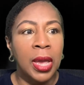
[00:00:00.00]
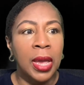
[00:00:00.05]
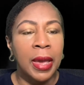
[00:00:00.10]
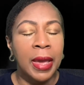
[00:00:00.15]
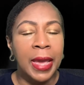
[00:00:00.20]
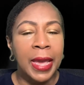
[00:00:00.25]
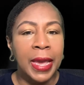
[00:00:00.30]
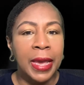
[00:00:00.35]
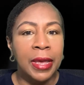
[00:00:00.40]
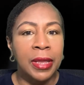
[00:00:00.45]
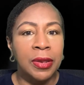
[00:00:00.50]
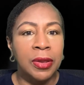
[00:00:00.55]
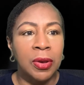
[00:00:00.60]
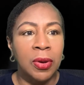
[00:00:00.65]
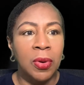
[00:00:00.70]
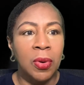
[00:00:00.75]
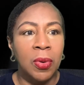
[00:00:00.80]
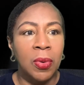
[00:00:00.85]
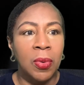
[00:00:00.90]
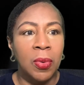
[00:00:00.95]
And
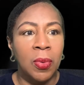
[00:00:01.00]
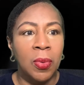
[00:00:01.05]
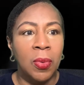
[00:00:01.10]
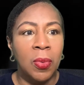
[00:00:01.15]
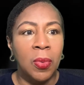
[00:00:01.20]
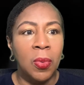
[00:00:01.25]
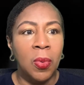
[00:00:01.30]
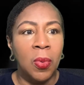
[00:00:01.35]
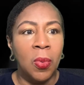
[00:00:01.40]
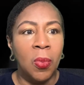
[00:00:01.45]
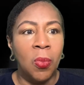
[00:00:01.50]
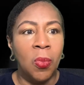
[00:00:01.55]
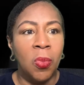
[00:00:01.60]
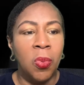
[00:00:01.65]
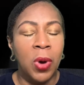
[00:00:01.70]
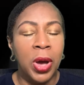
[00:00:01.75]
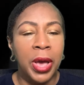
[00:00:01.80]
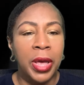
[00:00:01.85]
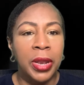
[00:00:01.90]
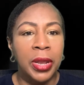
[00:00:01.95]

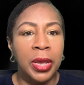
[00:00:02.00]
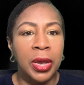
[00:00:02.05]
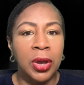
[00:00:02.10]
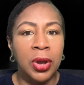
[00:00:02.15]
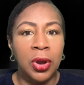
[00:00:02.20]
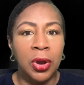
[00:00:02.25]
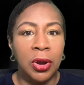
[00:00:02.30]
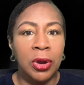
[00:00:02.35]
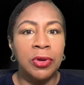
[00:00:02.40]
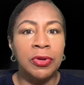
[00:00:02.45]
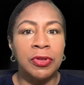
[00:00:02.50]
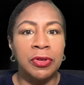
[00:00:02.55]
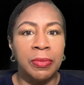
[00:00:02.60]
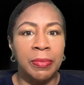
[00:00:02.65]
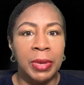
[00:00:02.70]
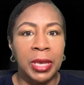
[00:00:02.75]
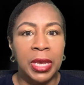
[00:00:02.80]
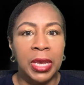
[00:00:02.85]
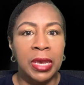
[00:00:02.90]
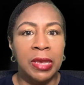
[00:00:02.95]
what occurred to
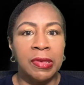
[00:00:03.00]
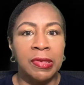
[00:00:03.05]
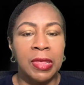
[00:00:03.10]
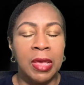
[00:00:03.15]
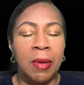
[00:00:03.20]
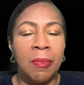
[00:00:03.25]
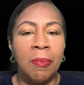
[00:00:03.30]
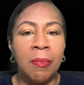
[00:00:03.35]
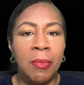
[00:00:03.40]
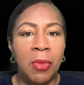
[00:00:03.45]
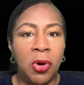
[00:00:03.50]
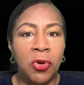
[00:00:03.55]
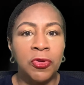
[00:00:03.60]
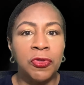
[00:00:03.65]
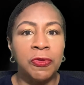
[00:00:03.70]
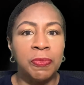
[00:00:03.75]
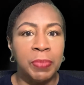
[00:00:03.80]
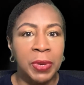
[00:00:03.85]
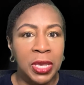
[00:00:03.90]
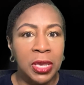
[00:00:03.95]
me is that
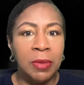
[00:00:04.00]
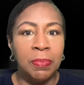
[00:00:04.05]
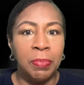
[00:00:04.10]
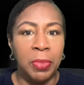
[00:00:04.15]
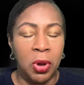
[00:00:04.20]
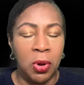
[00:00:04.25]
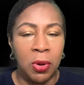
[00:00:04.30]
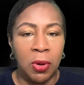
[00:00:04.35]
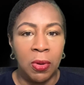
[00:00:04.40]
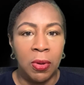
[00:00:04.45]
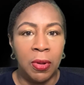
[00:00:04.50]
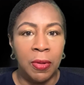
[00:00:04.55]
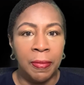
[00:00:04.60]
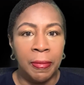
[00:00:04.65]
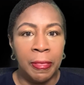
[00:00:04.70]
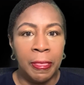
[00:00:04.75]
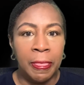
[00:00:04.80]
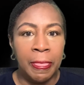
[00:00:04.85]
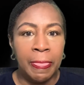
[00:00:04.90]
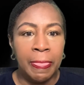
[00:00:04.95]
most people
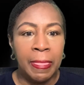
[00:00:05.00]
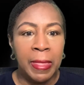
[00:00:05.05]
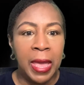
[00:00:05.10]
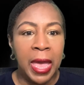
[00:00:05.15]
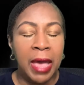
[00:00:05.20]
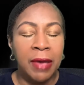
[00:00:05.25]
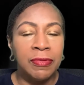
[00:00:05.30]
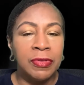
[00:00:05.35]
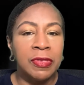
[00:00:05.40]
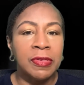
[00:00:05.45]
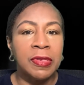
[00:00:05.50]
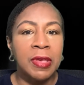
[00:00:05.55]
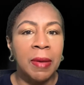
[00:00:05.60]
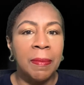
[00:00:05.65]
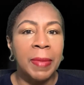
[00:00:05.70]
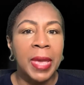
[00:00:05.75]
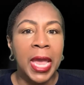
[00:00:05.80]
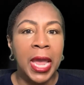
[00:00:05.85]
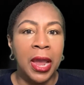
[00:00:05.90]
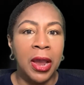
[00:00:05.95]
have some
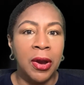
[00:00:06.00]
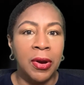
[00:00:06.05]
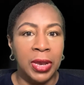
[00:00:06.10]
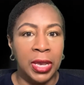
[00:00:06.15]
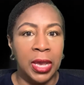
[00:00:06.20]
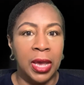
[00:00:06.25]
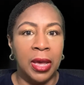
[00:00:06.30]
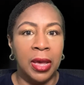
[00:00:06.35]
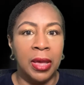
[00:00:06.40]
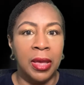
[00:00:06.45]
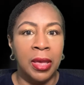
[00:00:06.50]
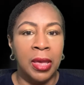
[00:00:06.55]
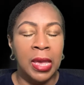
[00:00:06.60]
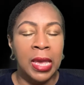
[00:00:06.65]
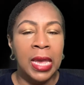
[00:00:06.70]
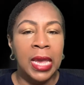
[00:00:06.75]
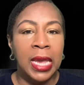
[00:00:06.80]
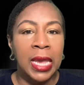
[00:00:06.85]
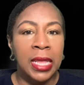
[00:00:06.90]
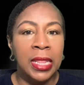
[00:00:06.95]
area
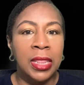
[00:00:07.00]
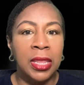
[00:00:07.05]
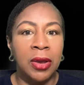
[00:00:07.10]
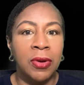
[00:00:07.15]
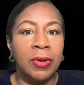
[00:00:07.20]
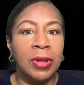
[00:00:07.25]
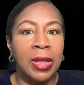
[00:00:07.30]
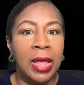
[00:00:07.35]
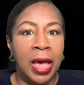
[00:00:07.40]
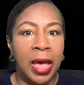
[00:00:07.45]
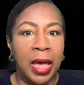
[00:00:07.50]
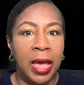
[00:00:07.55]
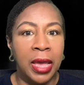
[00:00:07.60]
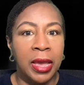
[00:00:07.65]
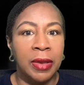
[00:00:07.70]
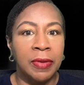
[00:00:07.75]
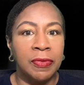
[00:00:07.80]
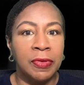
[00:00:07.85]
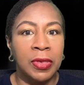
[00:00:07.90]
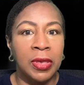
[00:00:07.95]
in their
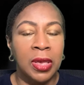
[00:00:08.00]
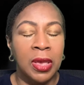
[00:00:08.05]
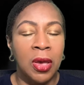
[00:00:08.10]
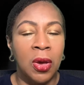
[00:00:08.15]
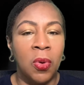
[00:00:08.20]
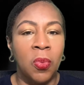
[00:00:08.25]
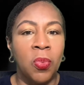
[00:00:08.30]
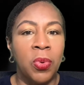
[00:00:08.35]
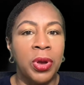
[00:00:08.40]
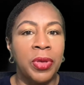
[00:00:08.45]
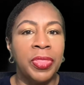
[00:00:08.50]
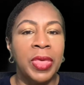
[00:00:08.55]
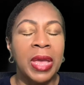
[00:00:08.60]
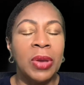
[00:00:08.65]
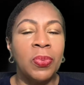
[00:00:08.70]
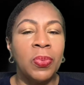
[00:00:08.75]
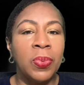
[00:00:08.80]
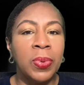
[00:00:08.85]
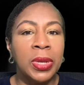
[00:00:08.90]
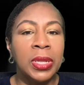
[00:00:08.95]
lives where they
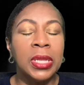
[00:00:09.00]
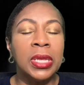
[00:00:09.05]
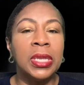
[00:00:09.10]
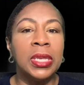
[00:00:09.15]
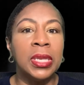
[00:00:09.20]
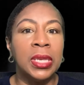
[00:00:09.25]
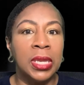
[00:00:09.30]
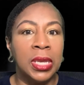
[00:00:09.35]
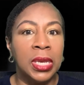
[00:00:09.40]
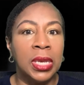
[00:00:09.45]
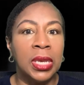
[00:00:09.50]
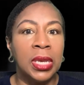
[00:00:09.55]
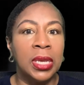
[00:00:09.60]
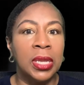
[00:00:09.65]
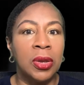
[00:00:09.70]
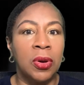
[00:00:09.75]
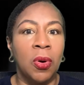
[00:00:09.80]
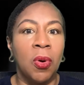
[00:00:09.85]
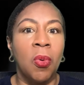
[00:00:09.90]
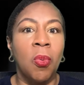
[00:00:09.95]
really need
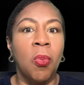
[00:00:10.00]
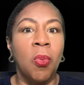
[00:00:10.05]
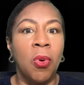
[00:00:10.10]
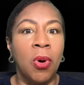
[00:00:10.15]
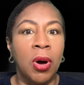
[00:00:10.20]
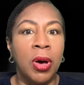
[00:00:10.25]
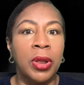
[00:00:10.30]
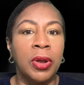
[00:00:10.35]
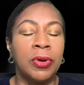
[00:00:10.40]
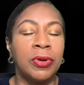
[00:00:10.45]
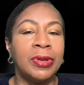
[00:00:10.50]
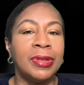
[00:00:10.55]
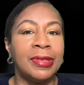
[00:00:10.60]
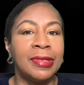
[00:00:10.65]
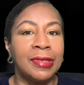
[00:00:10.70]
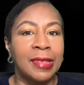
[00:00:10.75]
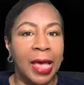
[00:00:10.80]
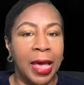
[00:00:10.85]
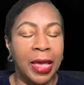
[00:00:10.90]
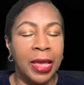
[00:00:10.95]
or want or
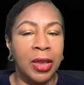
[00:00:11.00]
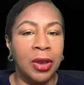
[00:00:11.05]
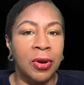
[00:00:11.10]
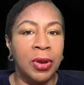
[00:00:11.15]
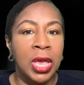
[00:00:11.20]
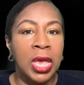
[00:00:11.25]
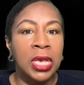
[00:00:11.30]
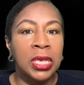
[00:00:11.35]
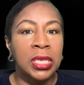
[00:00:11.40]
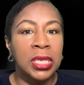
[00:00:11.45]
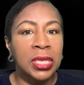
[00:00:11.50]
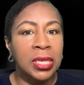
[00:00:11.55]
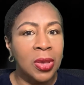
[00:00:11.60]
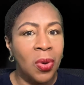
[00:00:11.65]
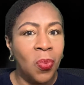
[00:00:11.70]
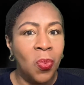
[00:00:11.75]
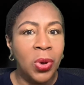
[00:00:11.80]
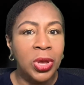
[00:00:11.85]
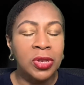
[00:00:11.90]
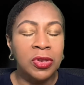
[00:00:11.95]
desire
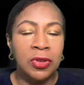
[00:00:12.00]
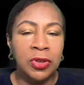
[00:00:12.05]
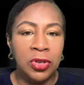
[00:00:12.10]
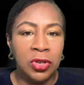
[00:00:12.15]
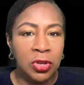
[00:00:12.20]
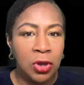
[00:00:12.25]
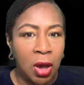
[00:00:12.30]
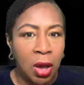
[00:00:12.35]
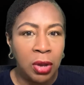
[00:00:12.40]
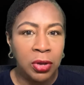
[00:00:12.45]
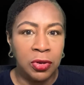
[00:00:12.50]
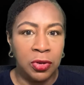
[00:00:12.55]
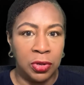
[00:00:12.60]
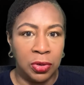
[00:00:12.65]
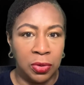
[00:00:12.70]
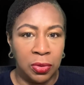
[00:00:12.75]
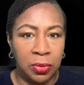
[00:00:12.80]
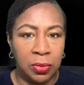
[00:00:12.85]
someone to talk to.